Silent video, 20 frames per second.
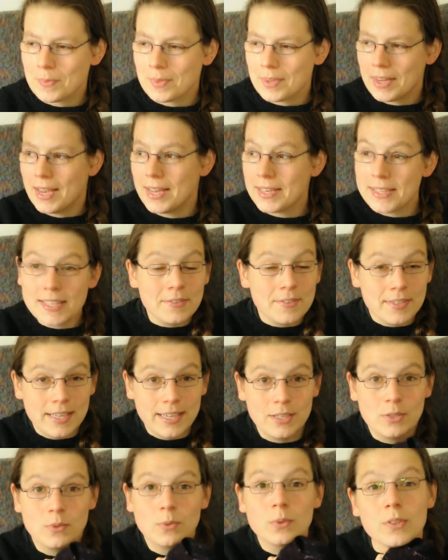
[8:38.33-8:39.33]
As I
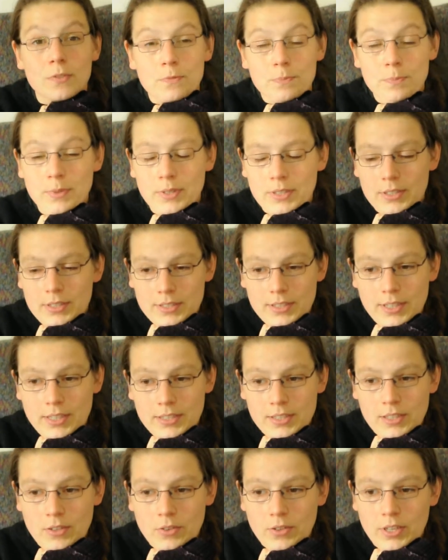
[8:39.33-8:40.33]
said, we've started
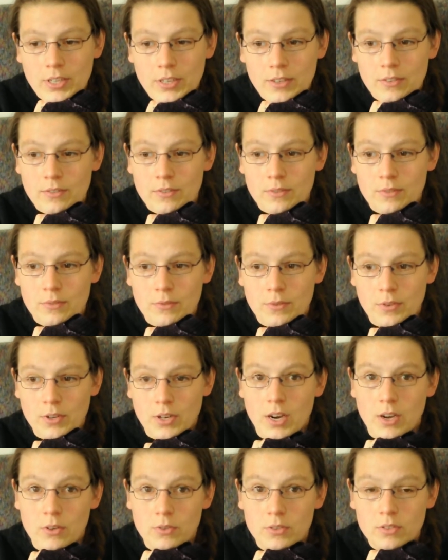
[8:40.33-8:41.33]
looking for a
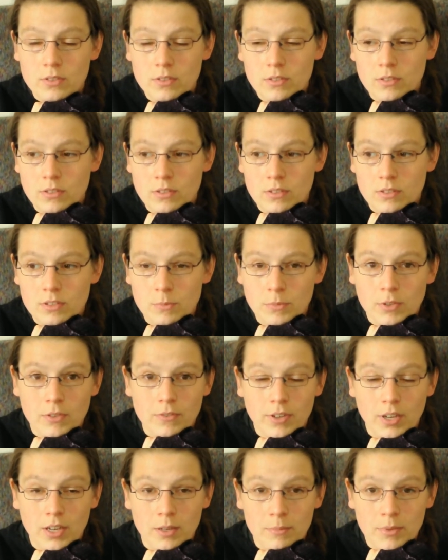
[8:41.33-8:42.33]
house, small
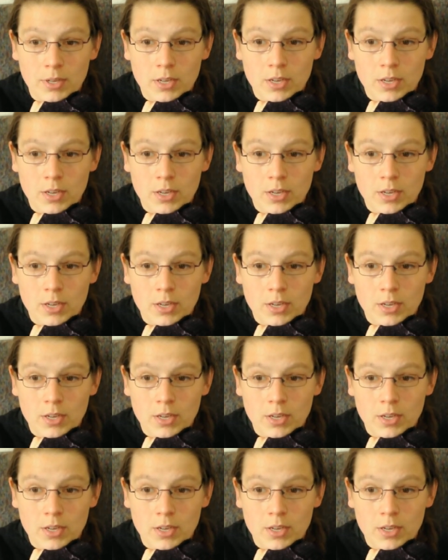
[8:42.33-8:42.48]
farm.